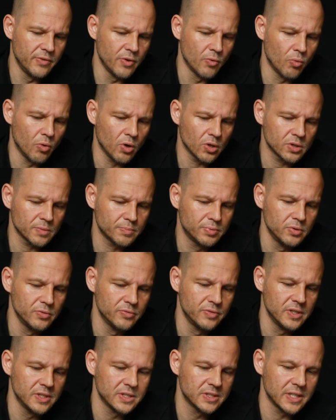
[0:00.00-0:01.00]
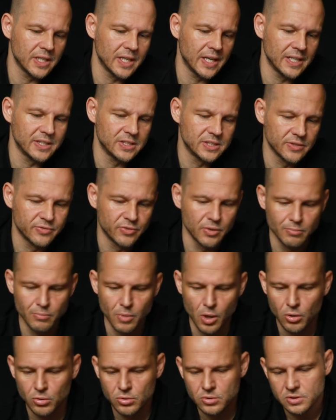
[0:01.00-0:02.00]
you waterproofness and different
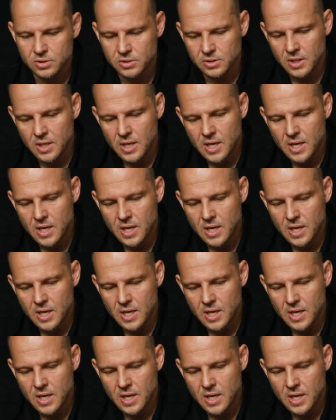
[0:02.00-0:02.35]
modes,